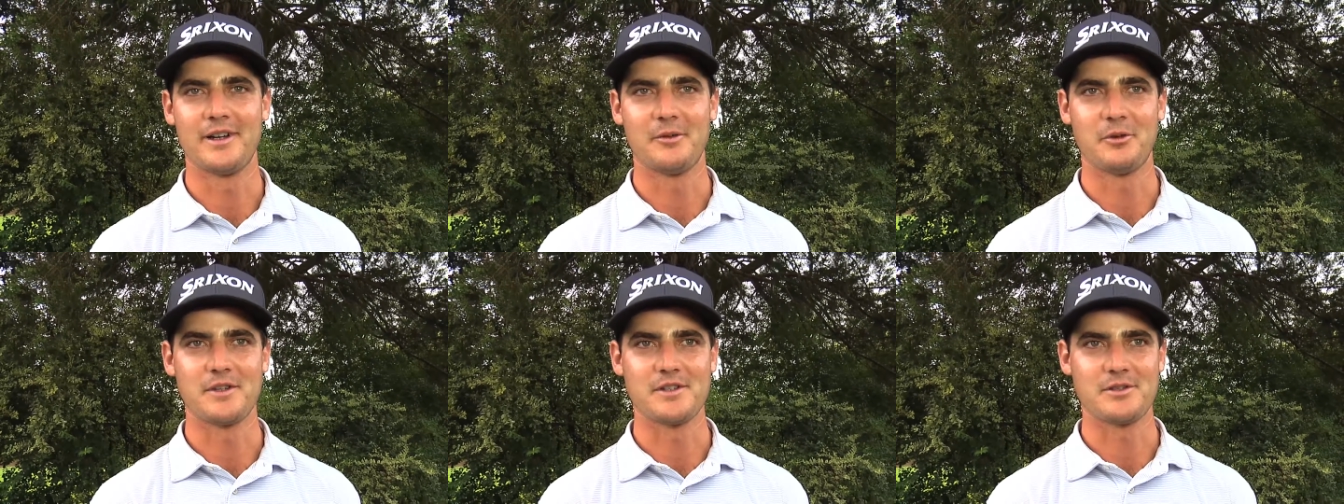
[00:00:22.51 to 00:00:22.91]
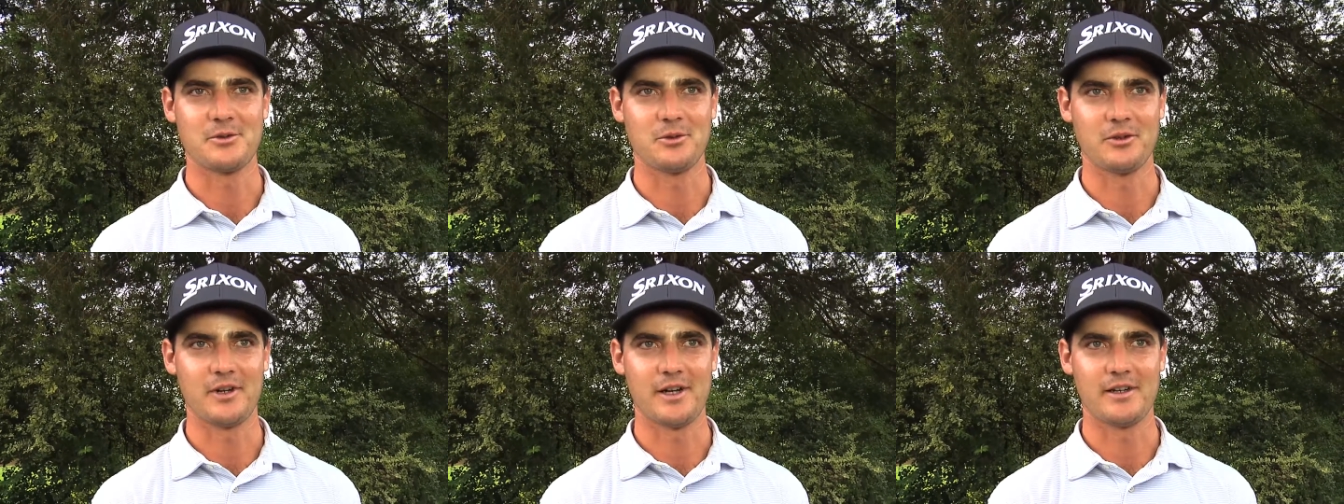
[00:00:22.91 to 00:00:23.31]
I went to
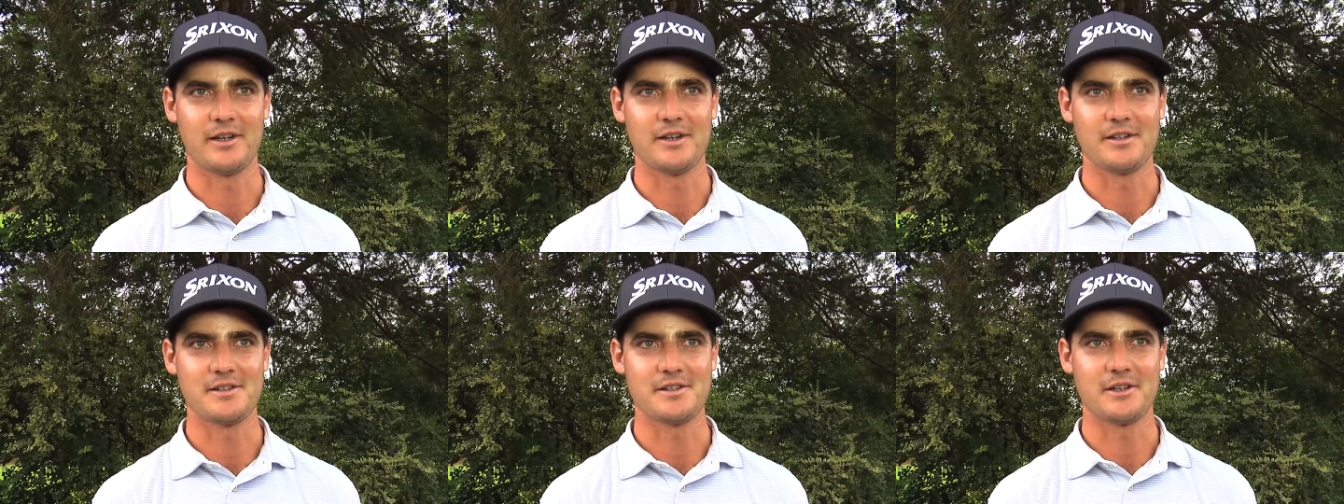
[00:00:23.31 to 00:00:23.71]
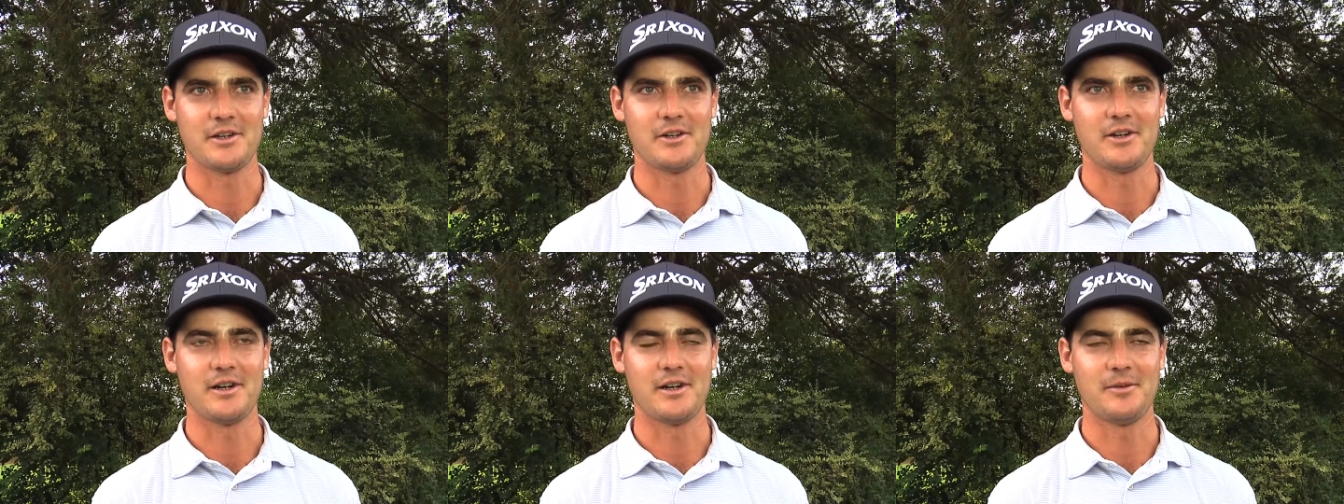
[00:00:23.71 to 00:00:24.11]
school around here,
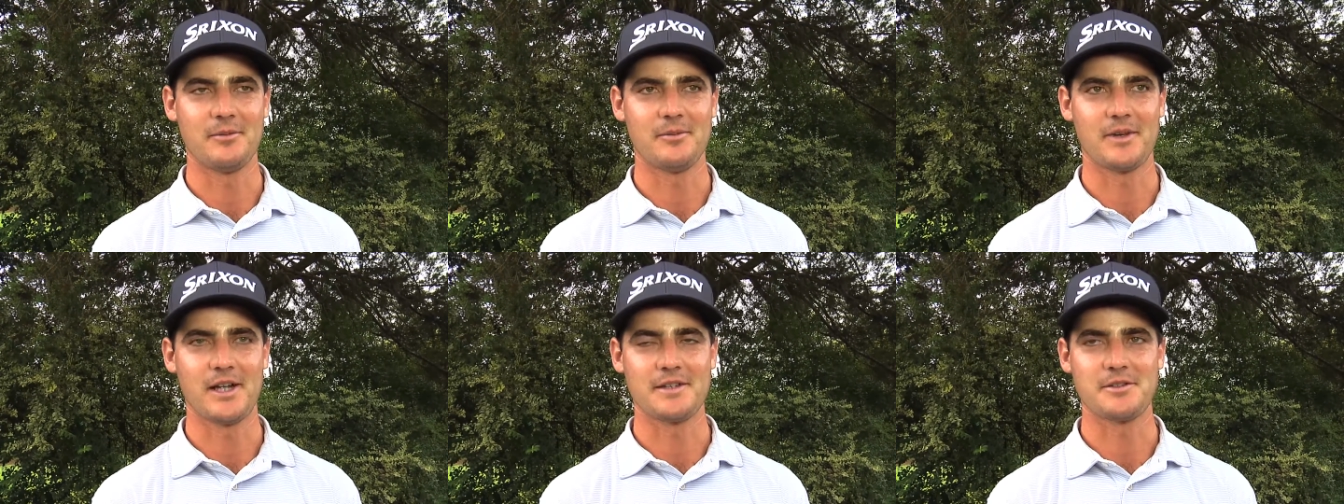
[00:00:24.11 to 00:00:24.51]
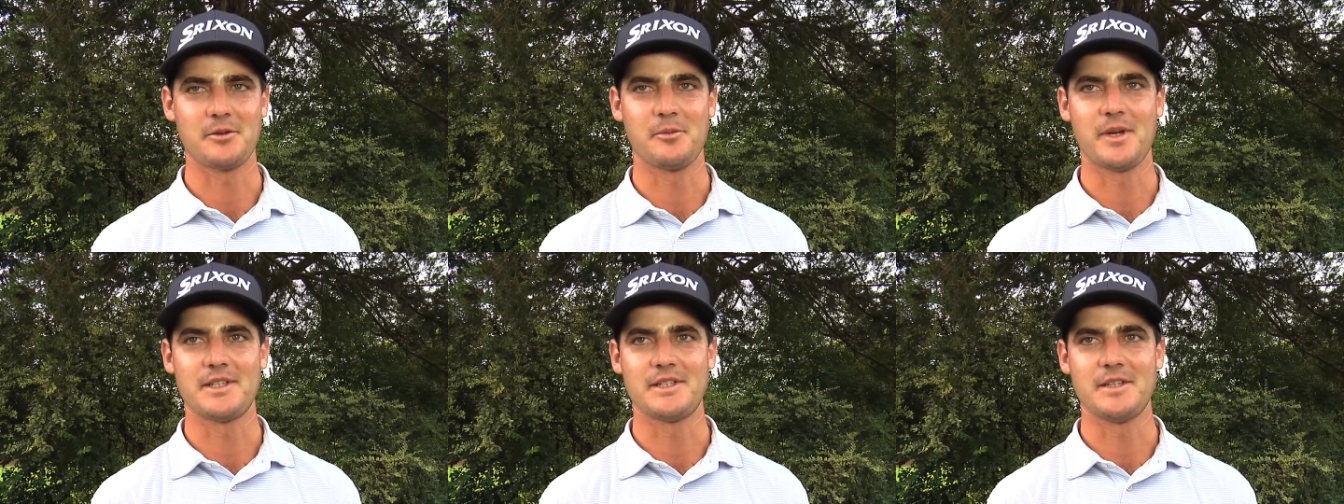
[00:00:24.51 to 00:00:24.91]
so um, got some
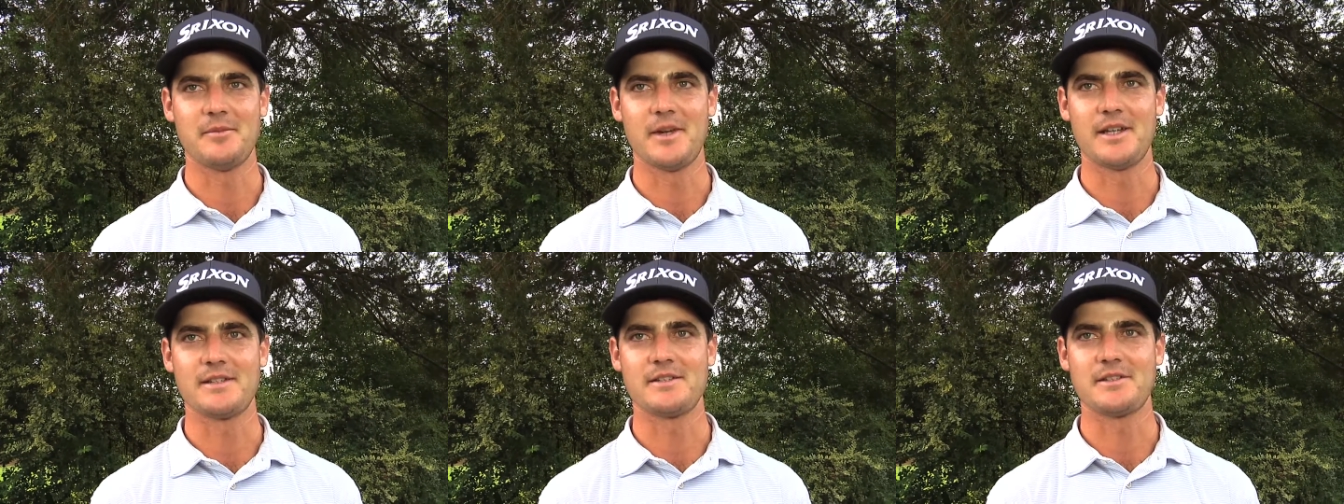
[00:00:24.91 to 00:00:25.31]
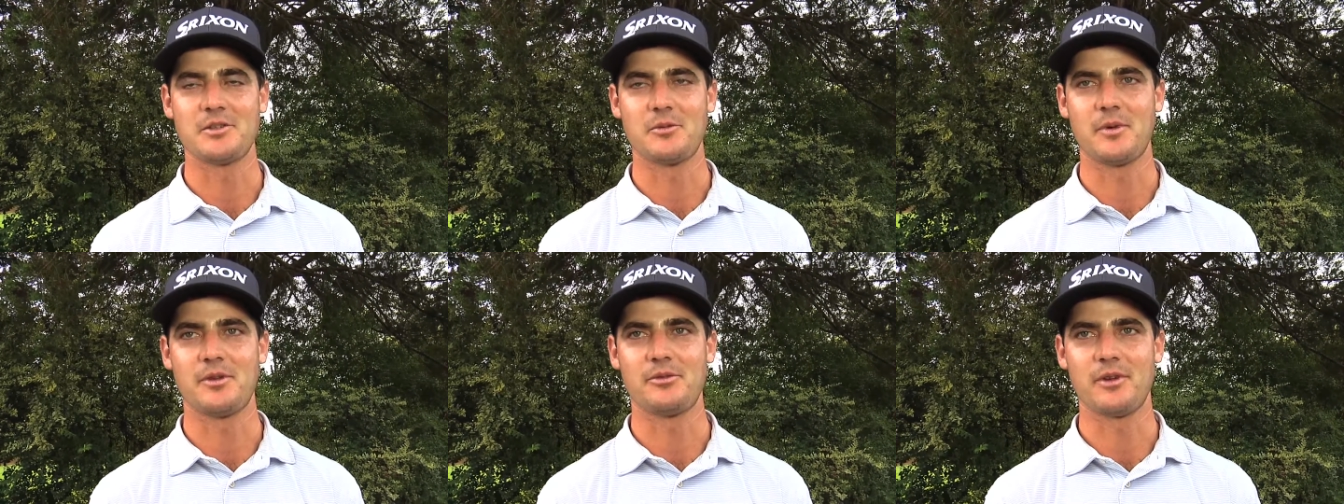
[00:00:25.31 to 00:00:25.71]
of my teammates and
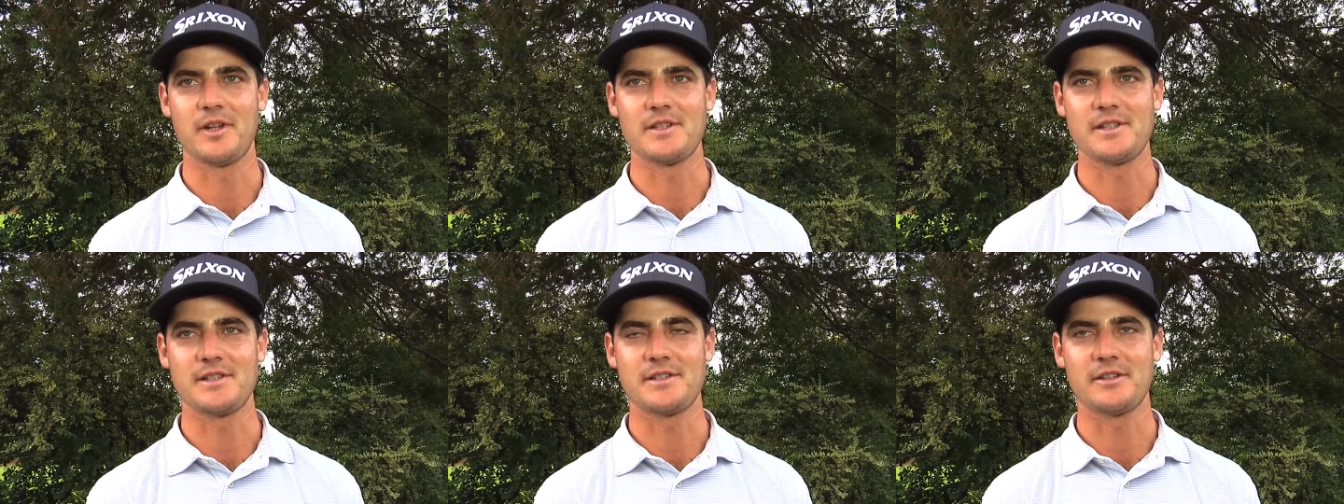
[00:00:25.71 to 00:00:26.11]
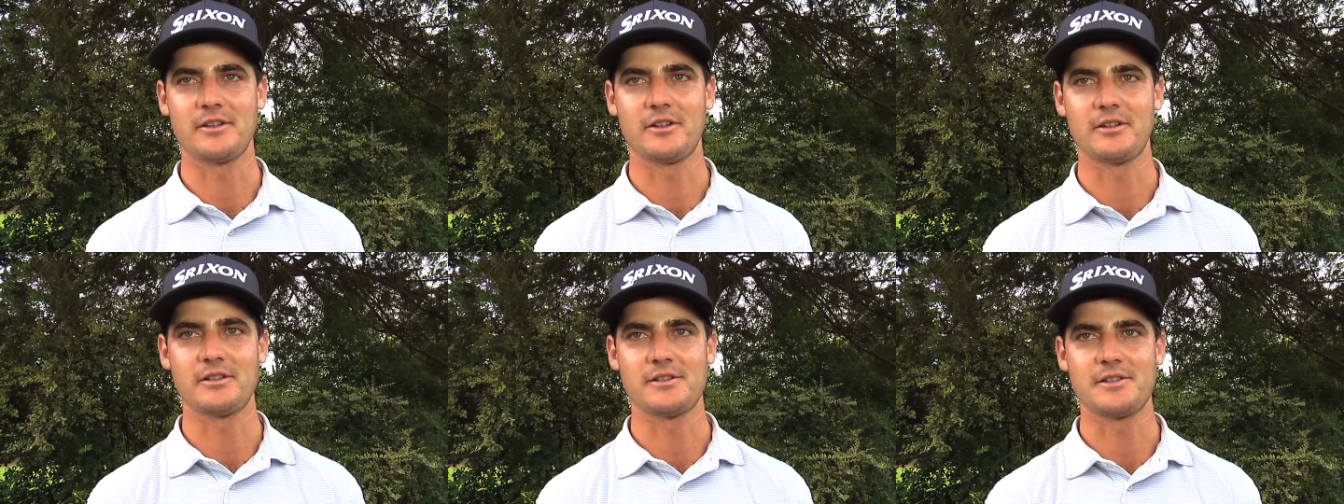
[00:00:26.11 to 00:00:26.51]
some of my friends that still
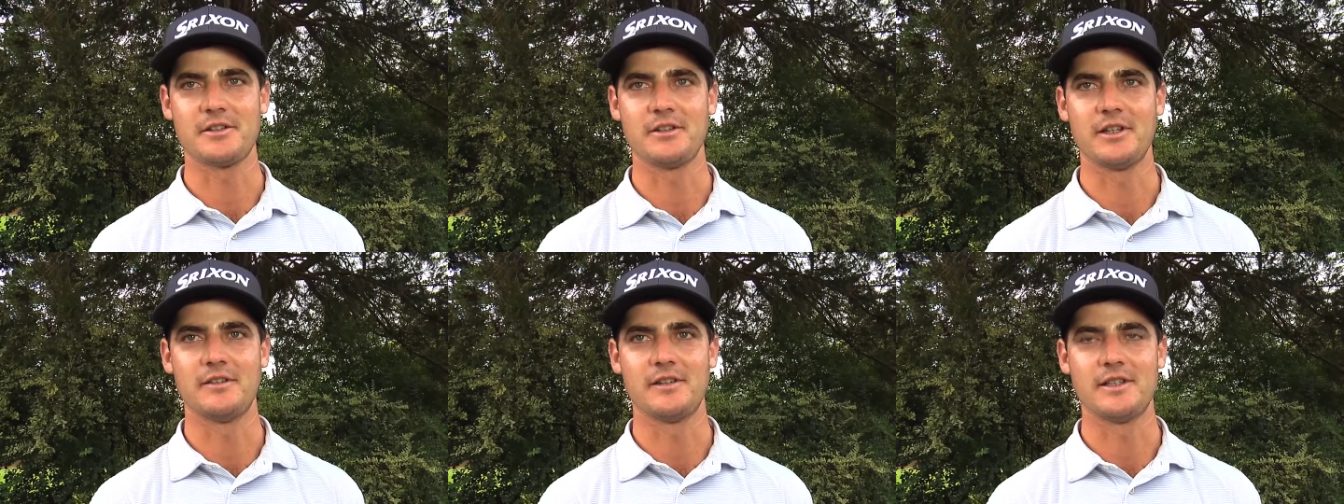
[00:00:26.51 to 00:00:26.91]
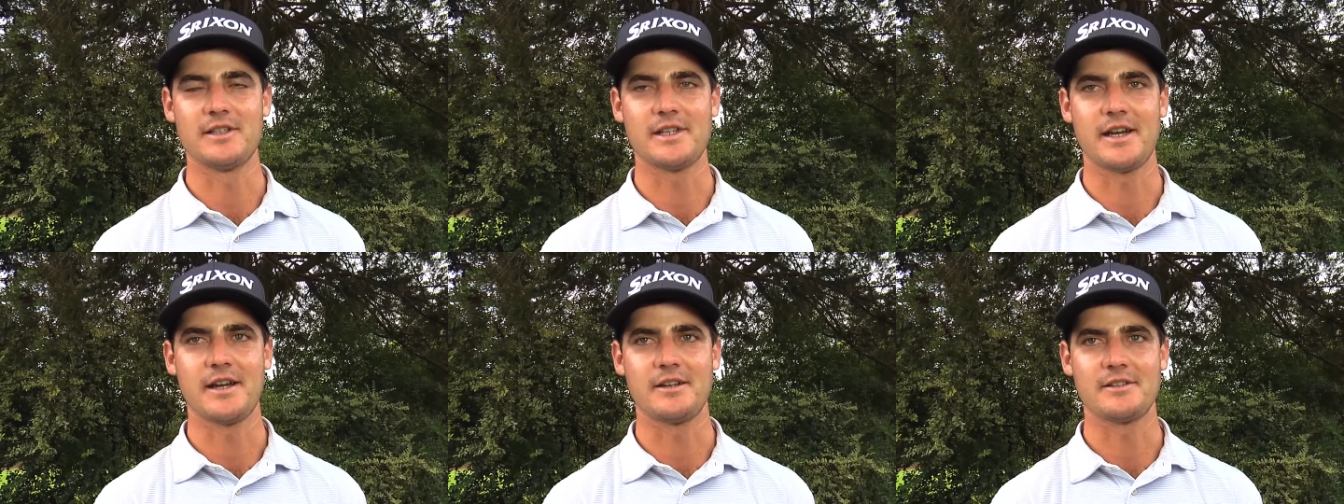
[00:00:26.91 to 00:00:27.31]
are still living in
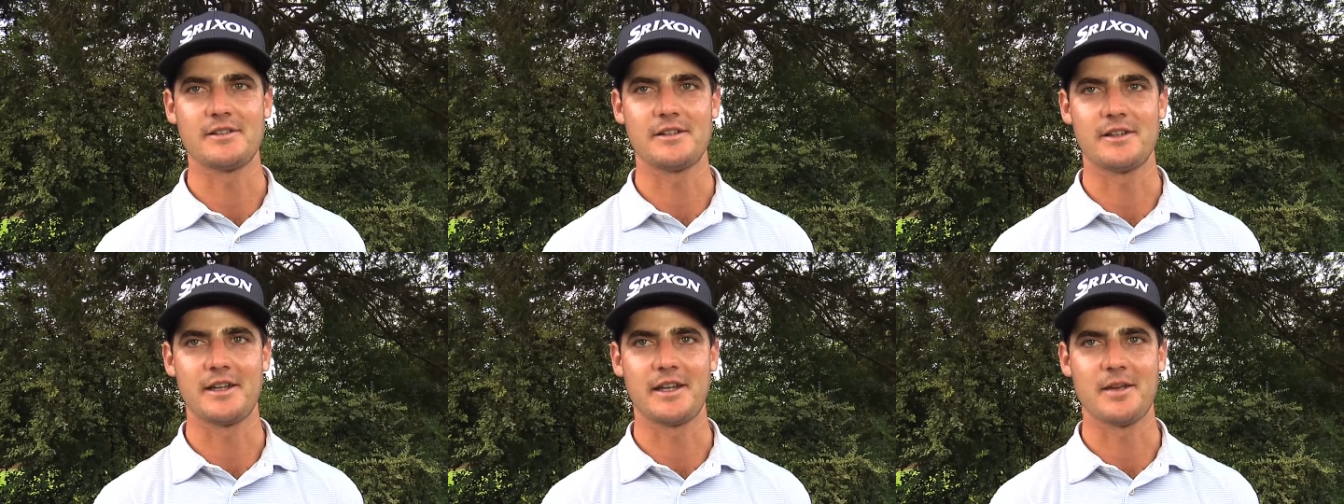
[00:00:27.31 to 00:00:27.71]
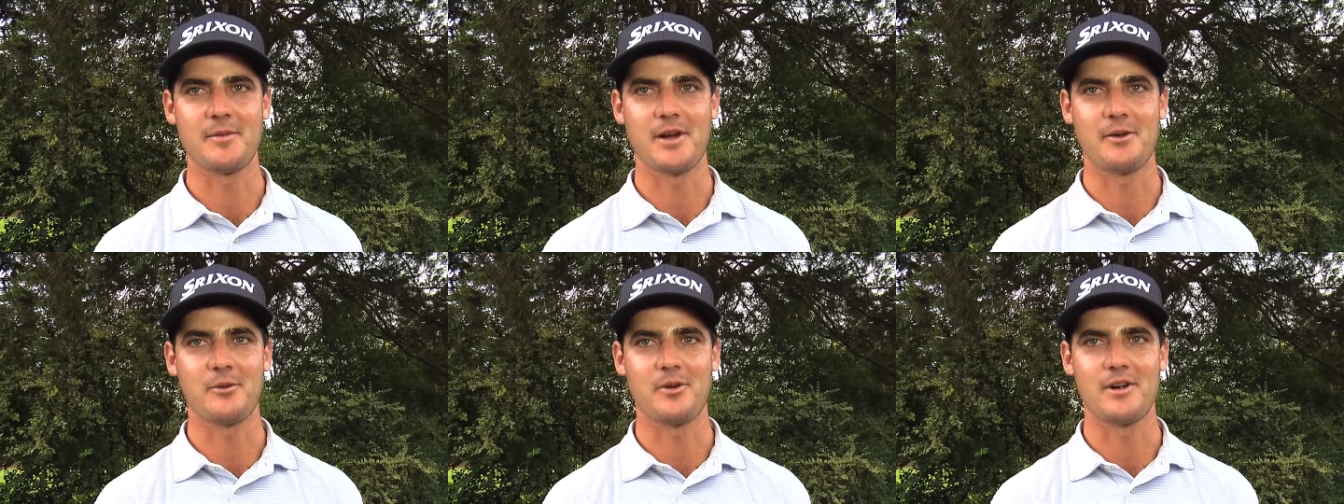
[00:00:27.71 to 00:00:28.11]
town, so they came
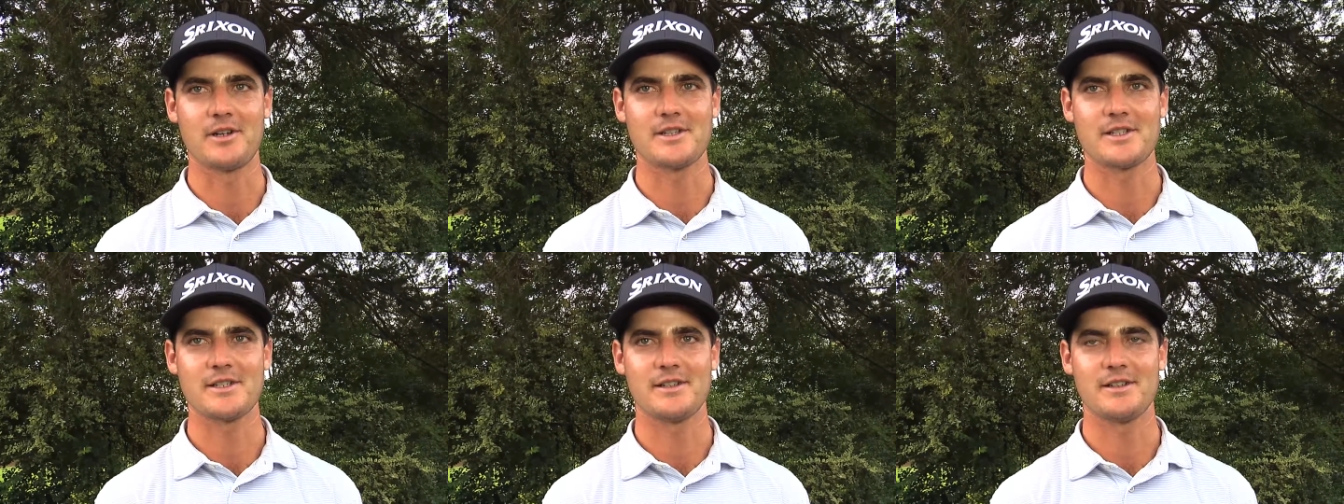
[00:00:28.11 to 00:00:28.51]
out and watched.